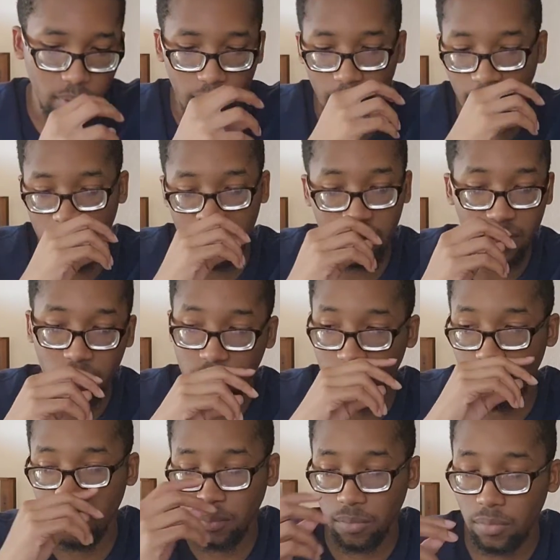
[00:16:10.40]
That's
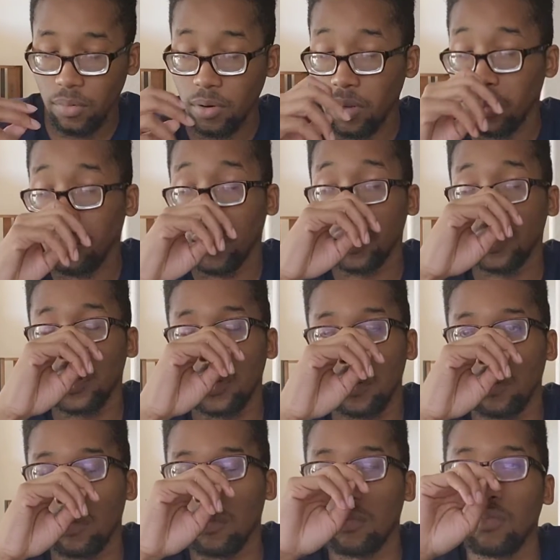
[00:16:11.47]
really much
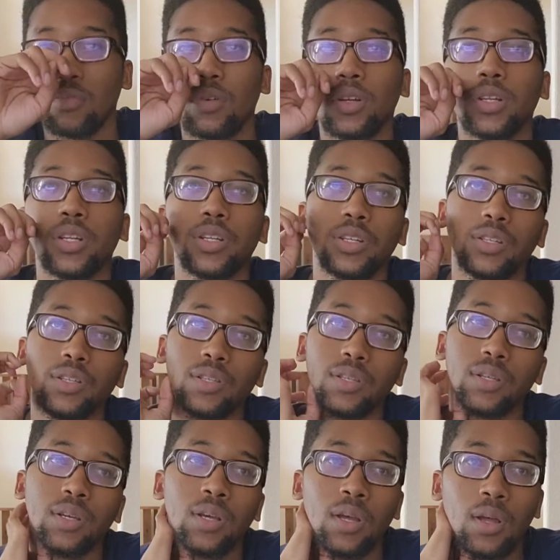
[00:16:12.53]
what it is.
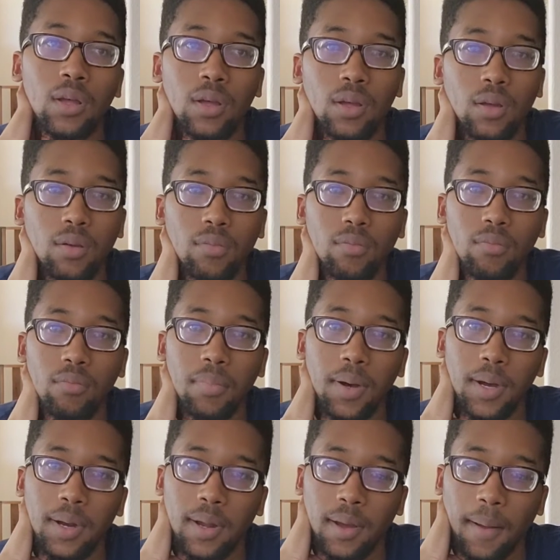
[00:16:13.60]

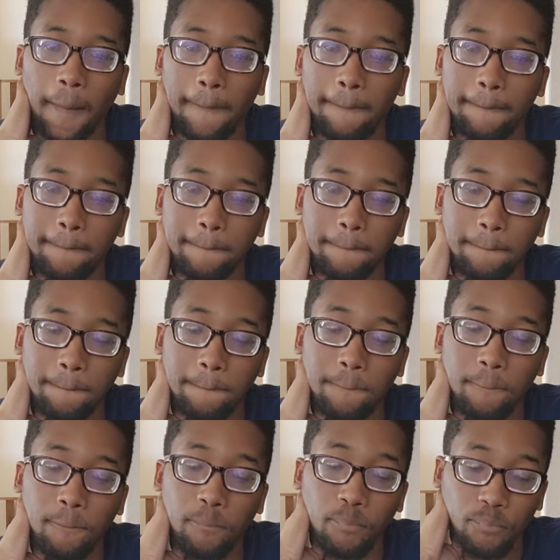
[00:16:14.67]
But,
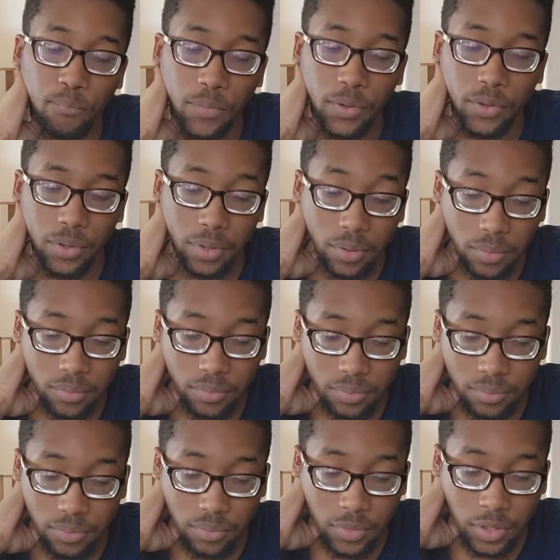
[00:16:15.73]
yeah,
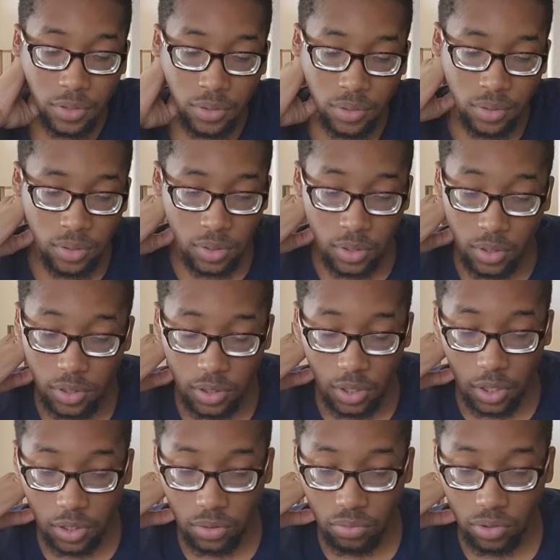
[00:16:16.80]

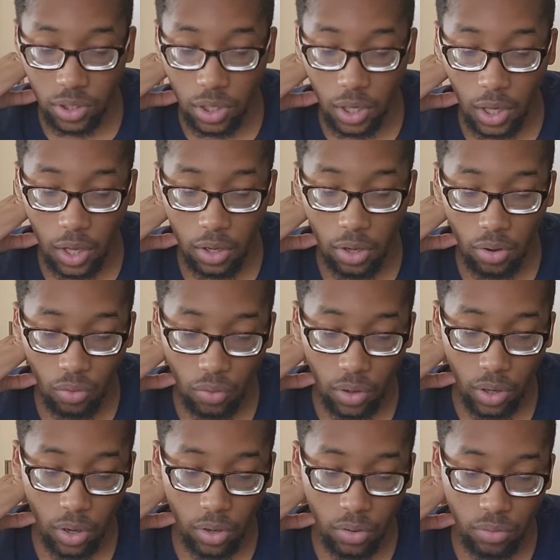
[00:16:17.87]
that's what I got going
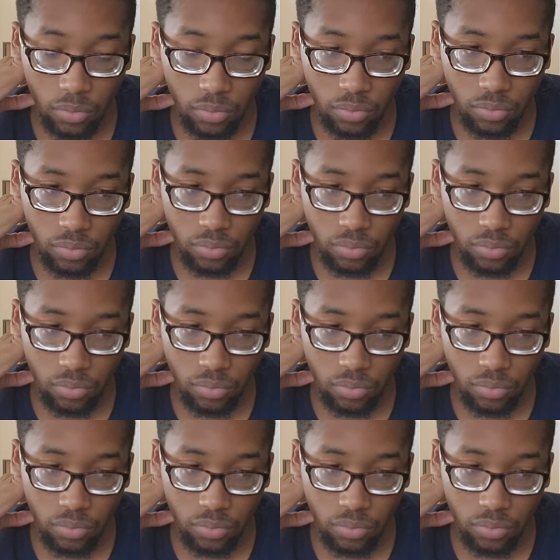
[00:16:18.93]
on.